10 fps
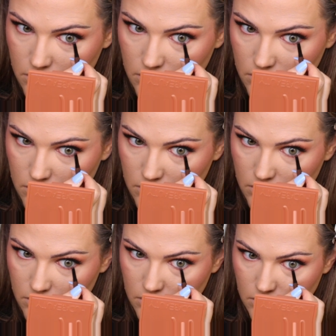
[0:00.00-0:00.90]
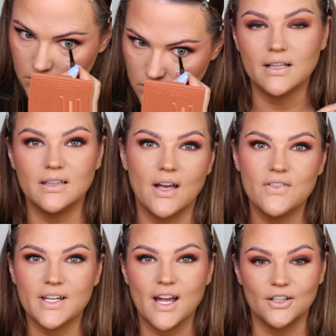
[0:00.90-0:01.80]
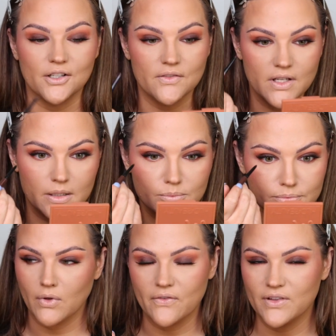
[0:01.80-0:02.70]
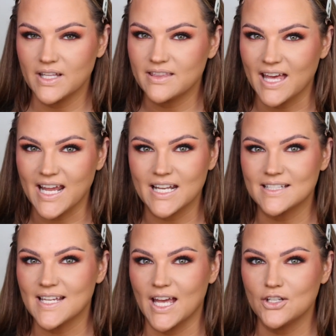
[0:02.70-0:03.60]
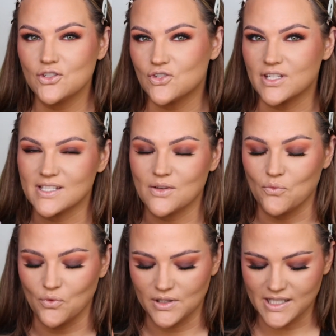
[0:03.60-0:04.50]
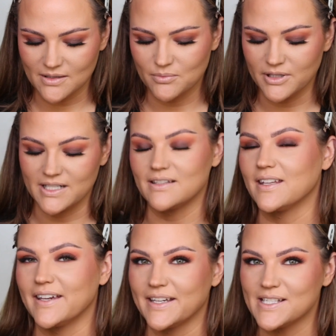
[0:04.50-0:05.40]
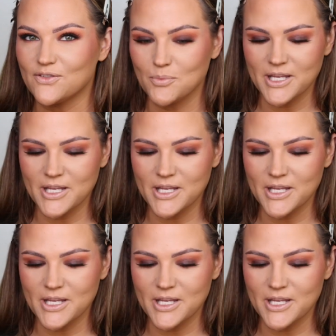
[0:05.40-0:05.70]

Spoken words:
is so watery. I love the color of it. I feel like that added touch just really completed the eyes for